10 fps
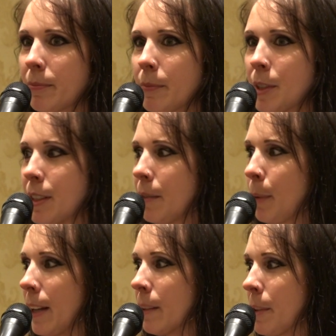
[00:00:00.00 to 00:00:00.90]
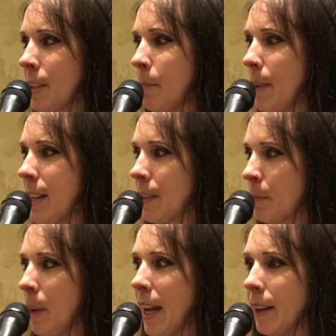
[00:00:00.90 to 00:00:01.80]
Steve Bradley was an amazing
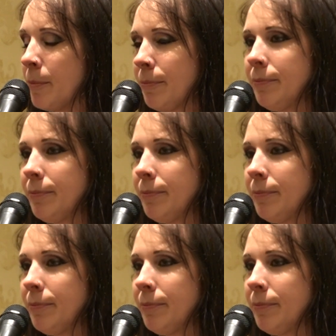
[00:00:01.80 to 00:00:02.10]
man.